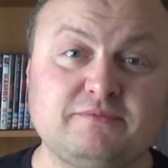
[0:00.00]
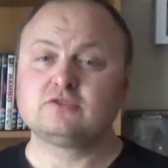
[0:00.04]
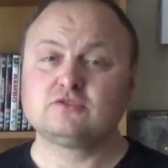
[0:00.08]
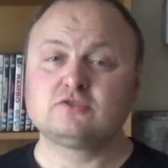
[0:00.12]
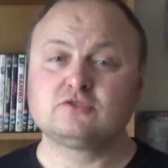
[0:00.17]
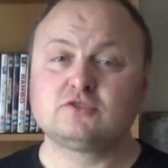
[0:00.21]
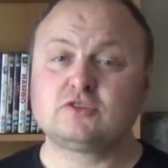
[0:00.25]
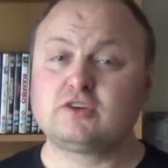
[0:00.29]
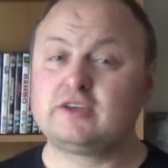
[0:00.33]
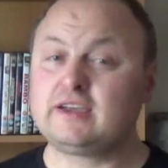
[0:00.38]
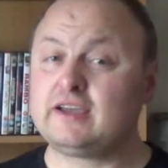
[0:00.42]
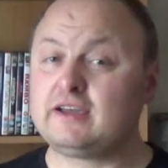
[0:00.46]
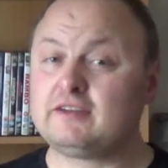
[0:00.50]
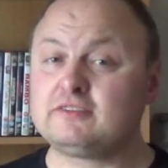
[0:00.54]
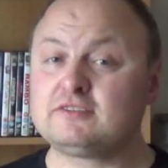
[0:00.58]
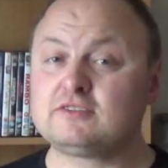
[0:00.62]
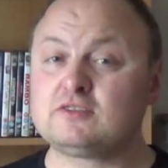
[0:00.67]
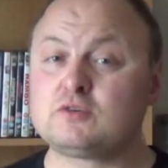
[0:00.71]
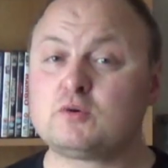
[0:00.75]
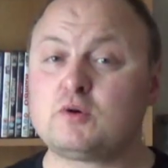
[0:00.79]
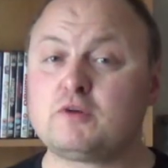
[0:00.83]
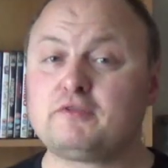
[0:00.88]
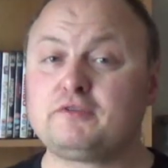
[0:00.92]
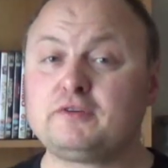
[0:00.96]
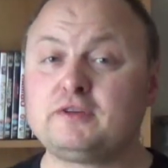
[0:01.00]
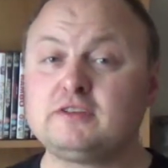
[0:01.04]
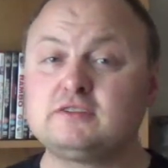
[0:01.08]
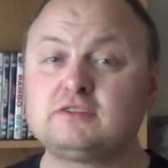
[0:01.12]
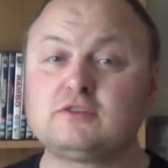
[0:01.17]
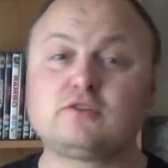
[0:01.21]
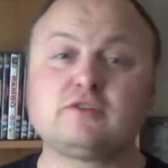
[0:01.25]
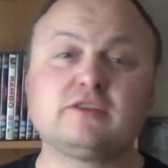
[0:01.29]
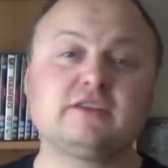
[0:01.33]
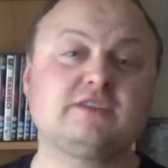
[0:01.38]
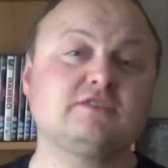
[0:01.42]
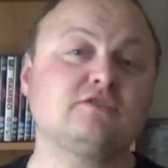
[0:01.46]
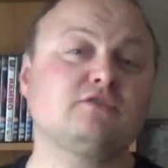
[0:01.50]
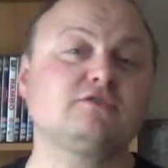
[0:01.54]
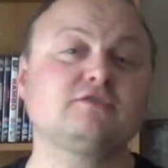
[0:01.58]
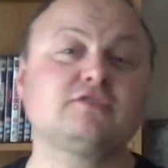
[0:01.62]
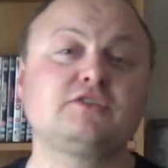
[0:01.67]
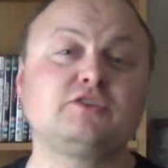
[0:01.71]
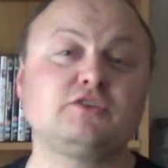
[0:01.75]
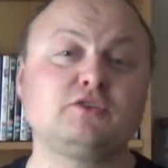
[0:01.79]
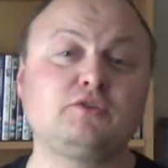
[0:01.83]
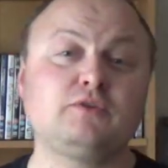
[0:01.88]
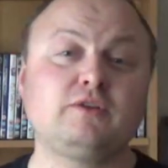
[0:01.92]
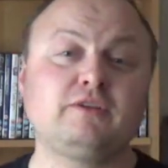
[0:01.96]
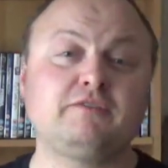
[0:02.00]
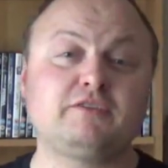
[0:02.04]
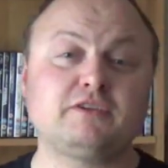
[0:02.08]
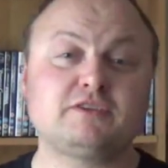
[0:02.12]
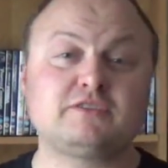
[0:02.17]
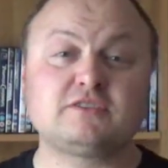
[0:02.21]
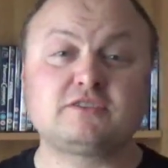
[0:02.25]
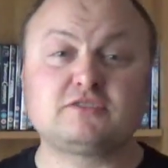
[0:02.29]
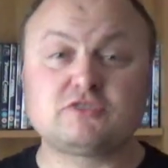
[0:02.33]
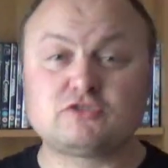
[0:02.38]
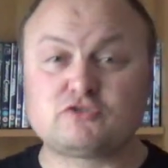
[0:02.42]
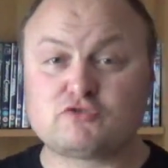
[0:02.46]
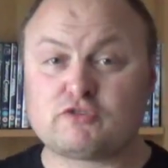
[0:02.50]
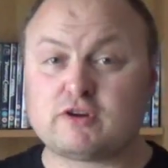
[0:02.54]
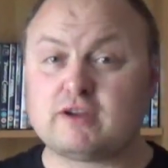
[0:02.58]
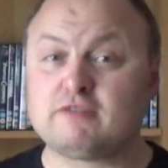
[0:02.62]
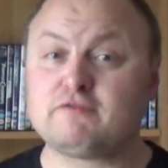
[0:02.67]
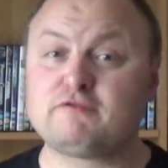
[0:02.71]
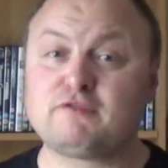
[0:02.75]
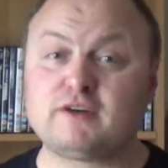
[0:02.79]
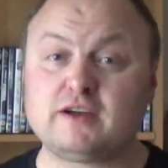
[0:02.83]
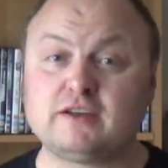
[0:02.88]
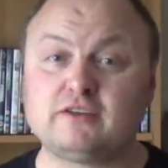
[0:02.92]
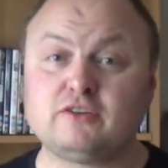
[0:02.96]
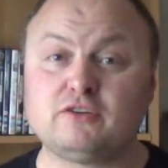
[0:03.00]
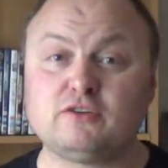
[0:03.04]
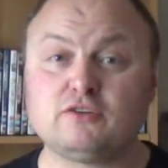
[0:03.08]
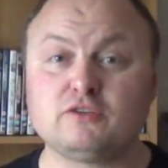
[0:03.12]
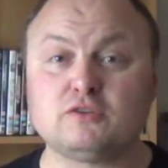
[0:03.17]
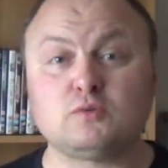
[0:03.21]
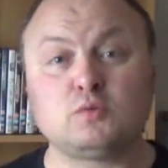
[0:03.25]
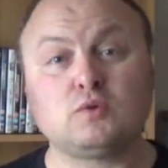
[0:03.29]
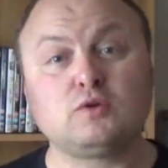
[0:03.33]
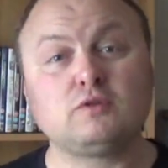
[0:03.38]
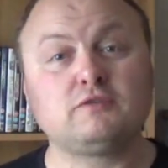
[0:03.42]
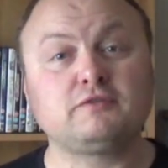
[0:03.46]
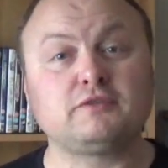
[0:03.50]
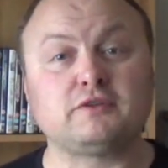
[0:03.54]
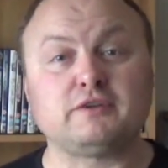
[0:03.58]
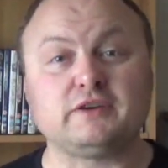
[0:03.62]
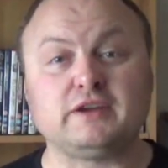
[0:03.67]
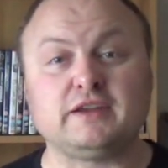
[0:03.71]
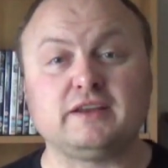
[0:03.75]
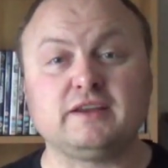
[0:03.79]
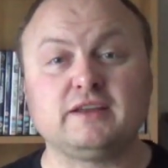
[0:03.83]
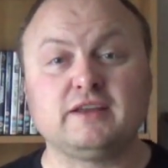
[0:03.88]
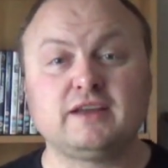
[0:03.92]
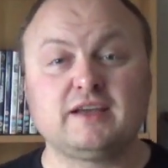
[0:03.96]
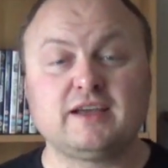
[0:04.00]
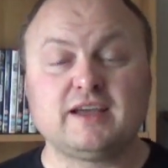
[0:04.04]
So he has to go off into all these alternate universes to try and find another Wolverine.